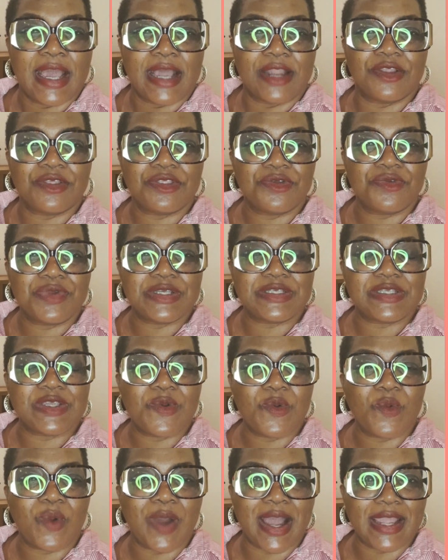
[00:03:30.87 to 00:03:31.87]
Another
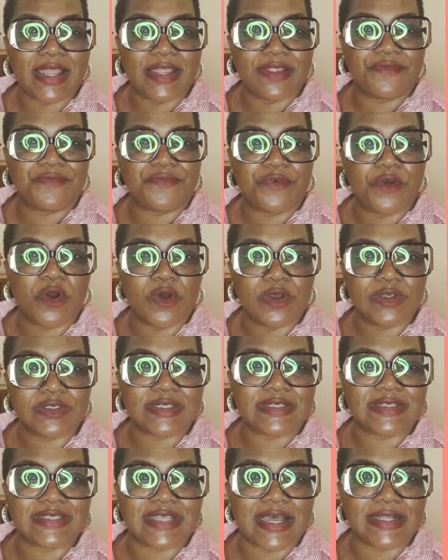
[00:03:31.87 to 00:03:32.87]
reason why it falls
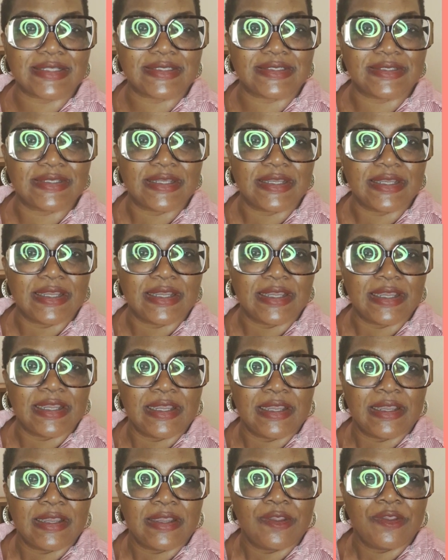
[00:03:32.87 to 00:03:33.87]
is that
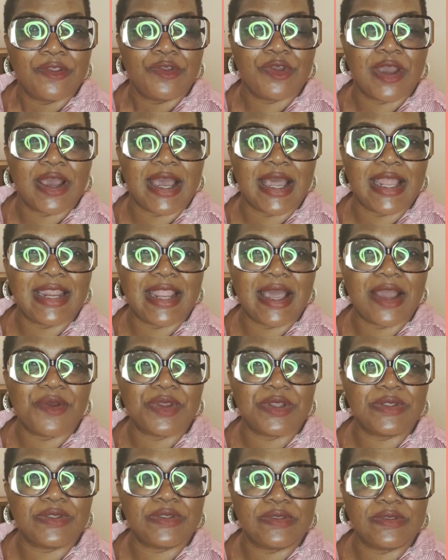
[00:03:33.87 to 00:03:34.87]
you're
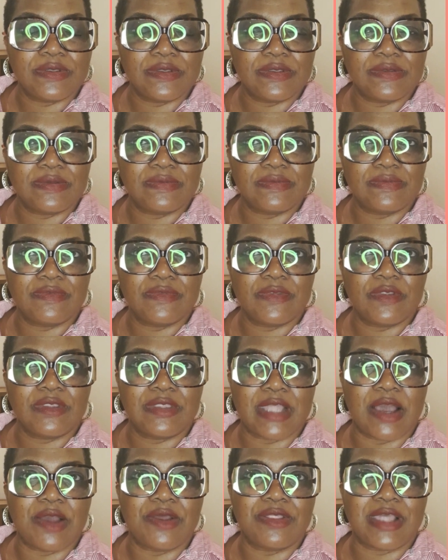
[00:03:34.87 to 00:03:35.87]
allowing,
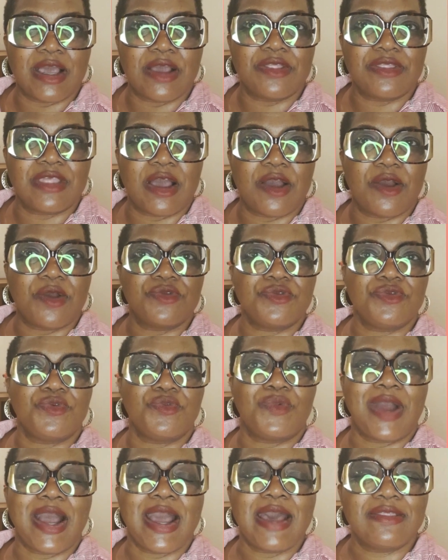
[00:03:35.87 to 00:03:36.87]
now
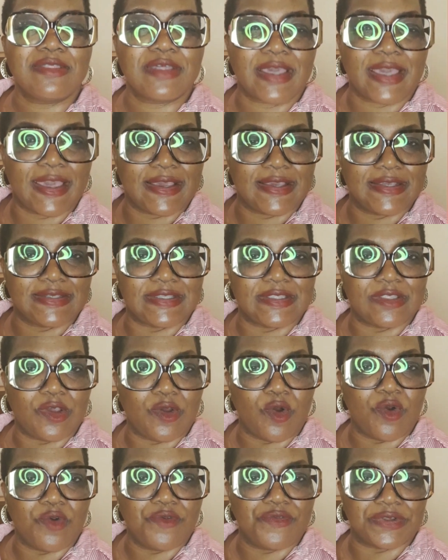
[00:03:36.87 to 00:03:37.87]
while the cake is in the
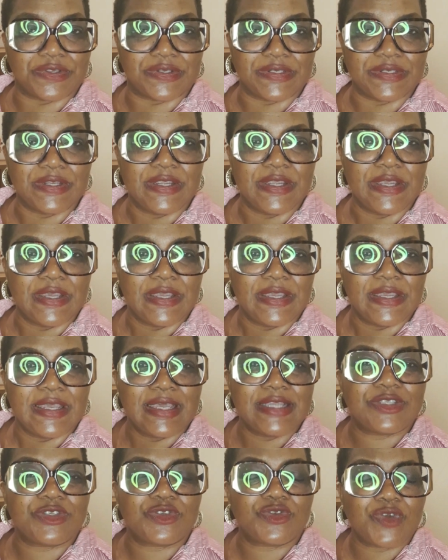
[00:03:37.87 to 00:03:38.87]
oven,
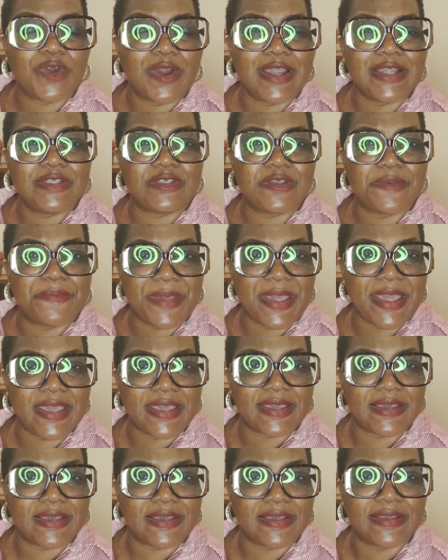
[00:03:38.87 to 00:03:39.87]
it's trying to
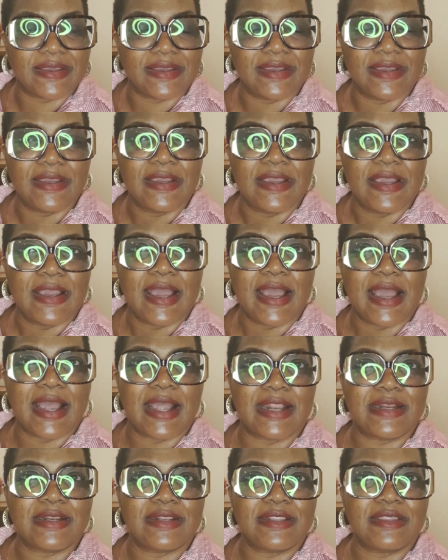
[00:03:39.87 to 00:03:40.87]
bake
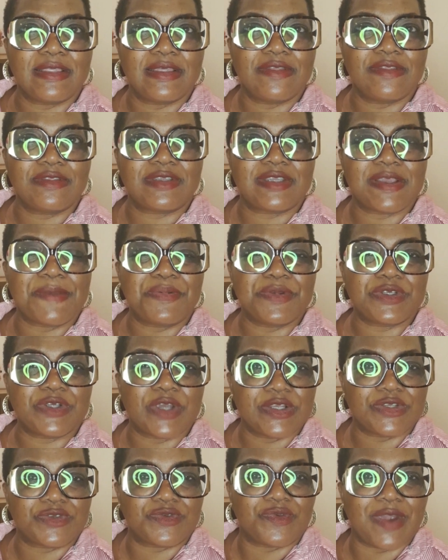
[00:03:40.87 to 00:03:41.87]
and the temperature
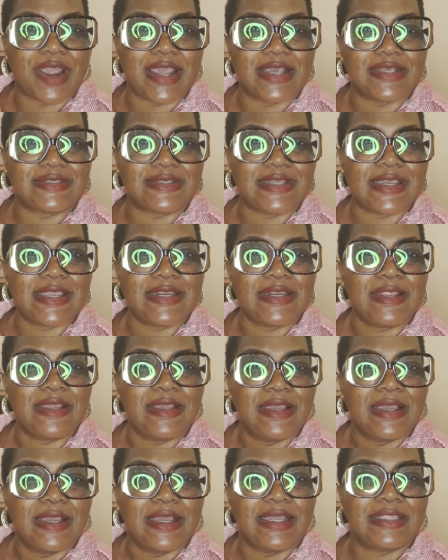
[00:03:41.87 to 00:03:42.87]
is rising,
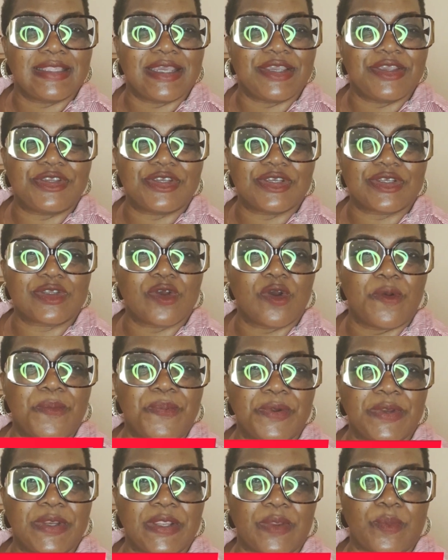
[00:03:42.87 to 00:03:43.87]
and then you just
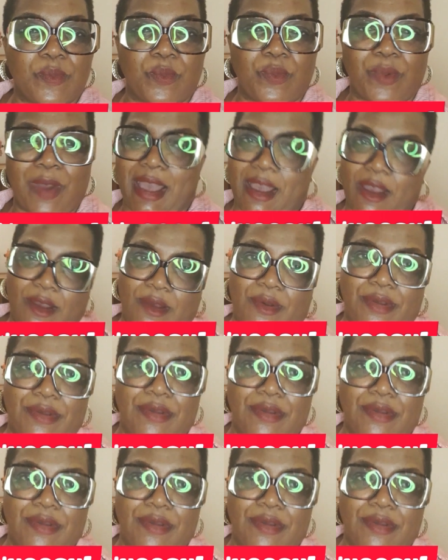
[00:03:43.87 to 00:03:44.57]
open it, wow.